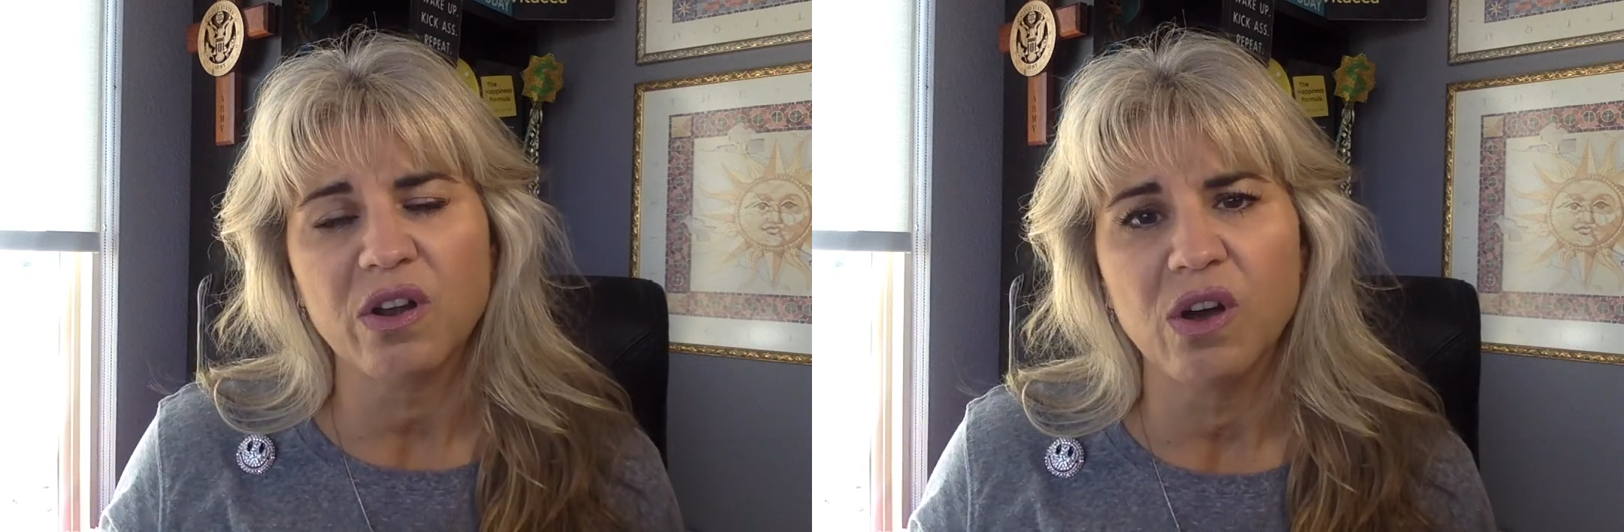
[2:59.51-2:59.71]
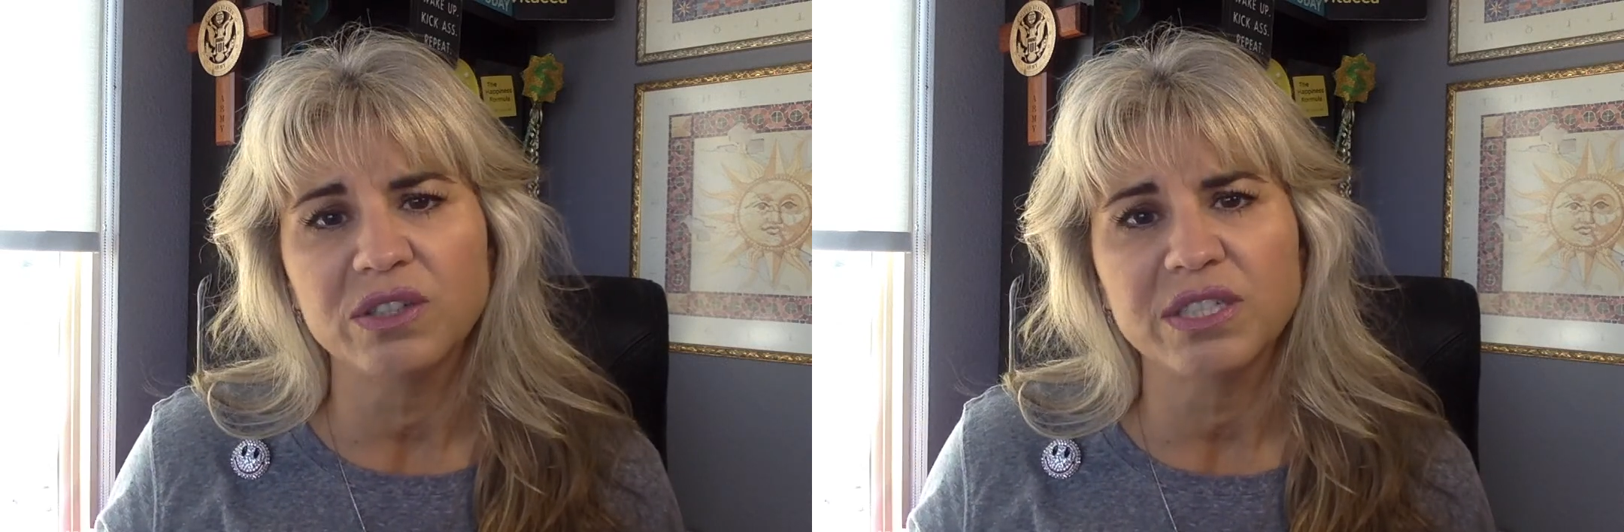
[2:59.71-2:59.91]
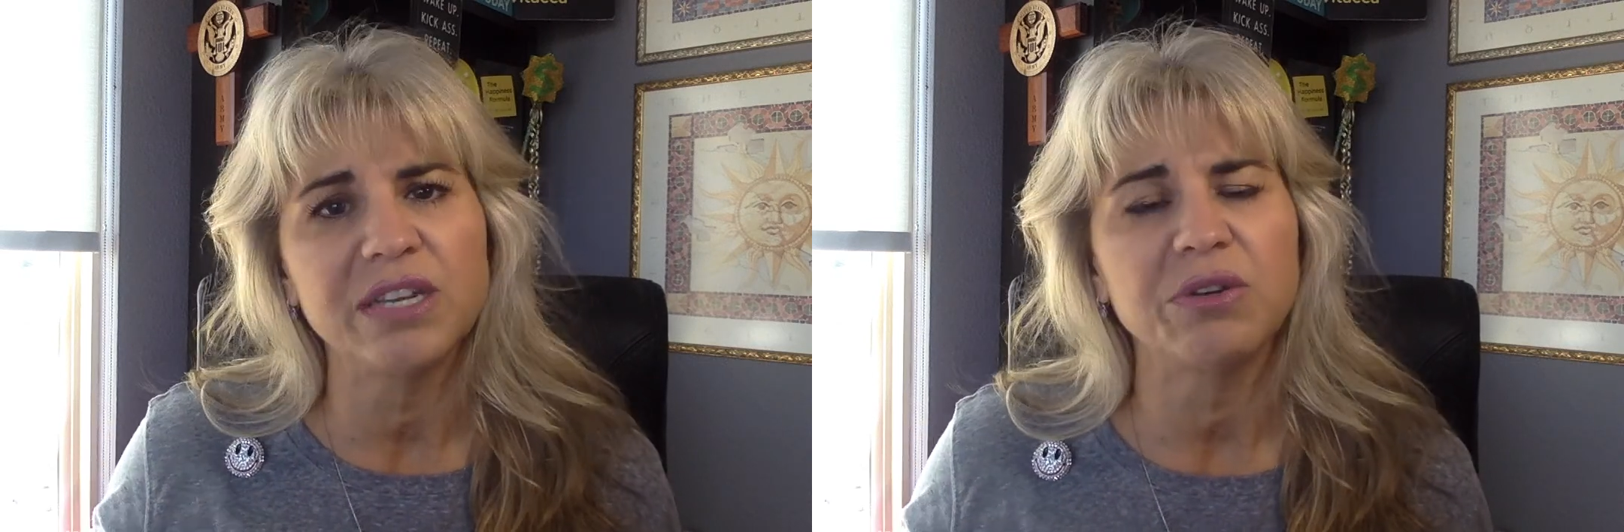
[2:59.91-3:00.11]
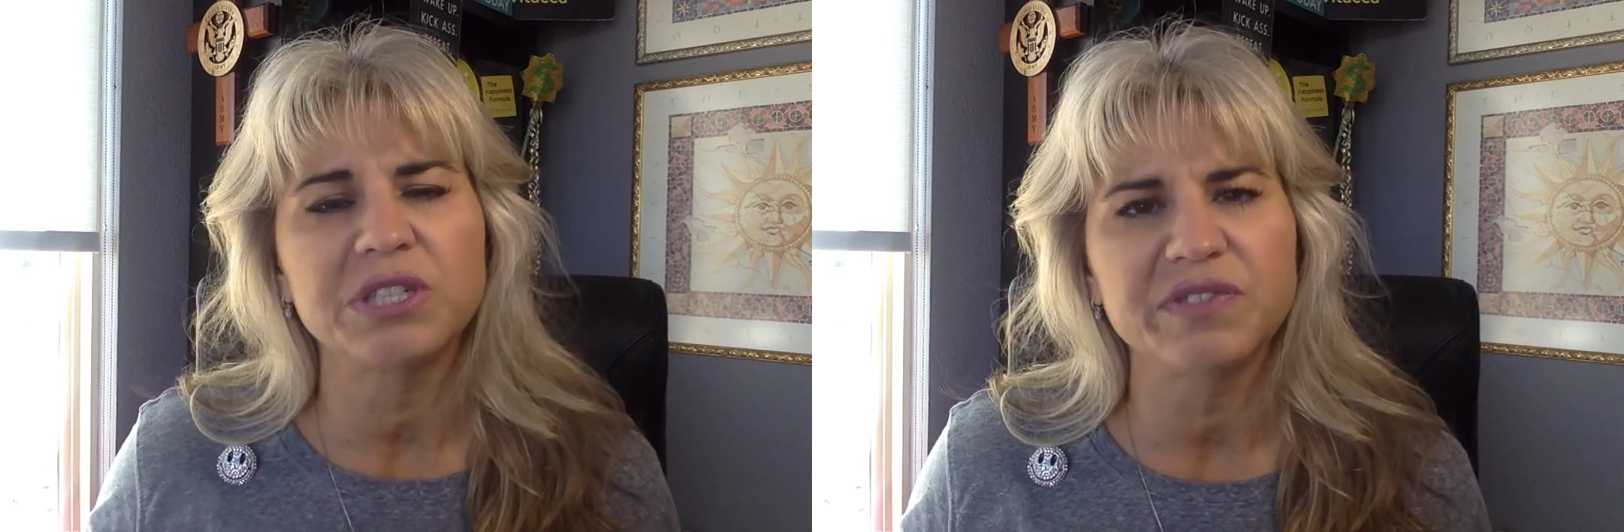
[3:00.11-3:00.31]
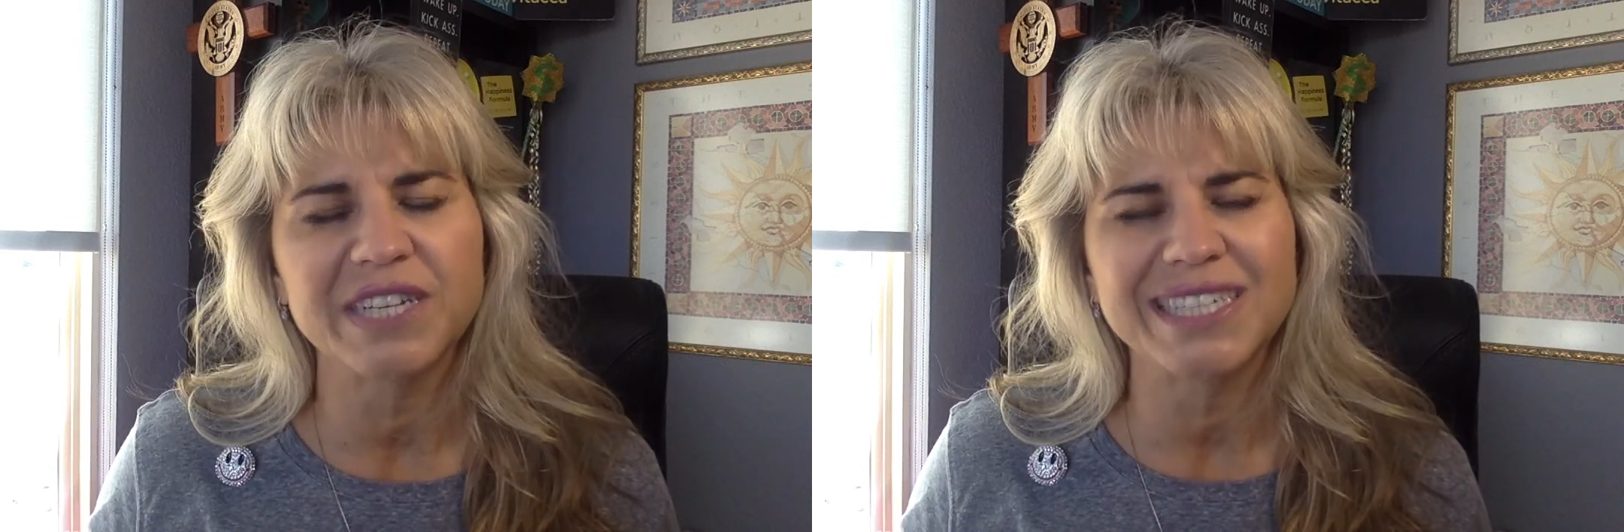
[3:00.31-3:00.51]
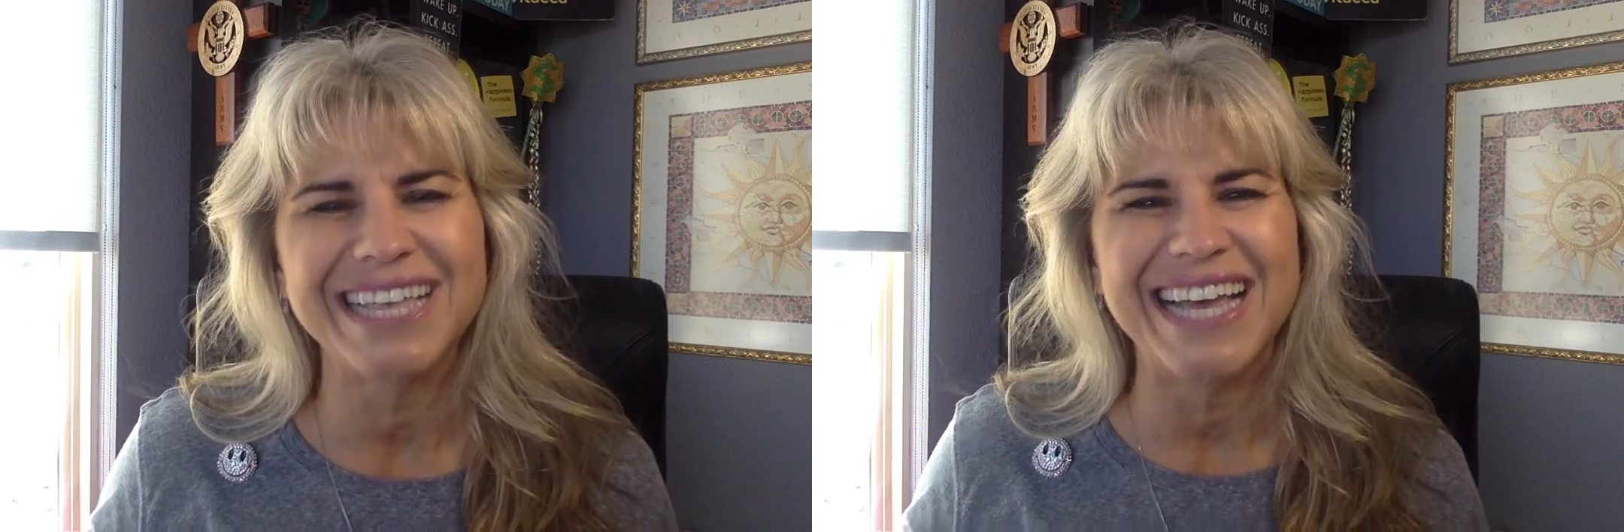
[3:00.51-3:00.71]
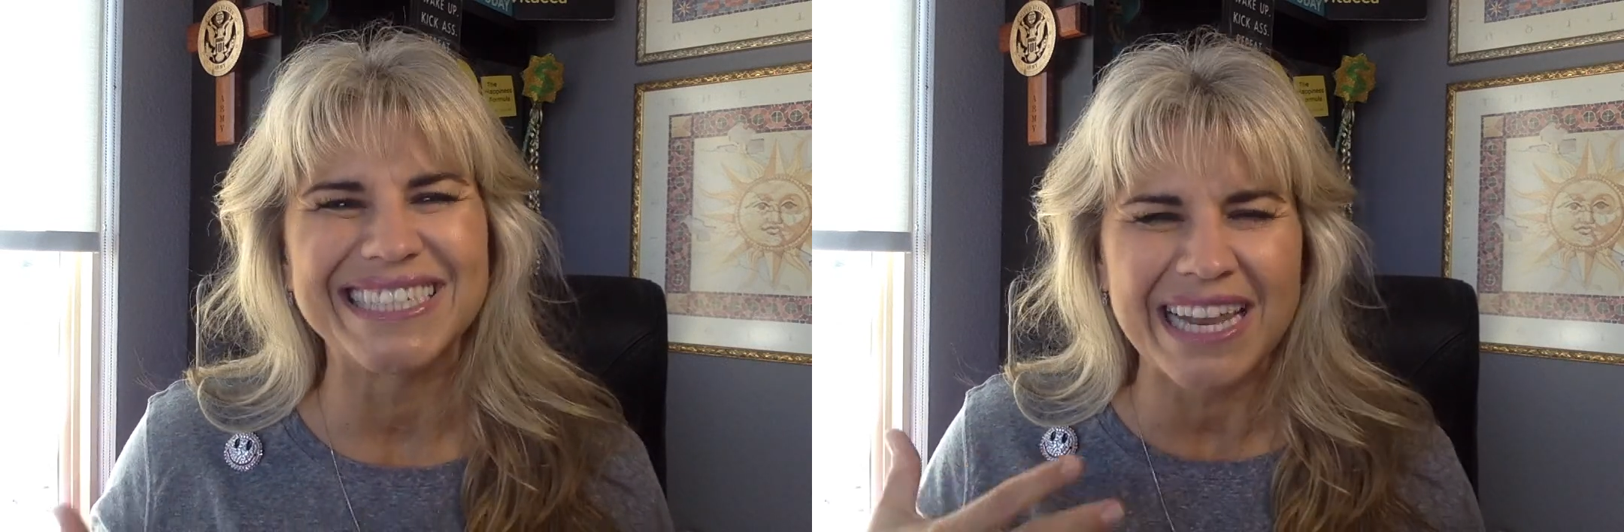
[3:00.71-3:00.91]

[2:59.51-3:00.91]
called Secrets of Success,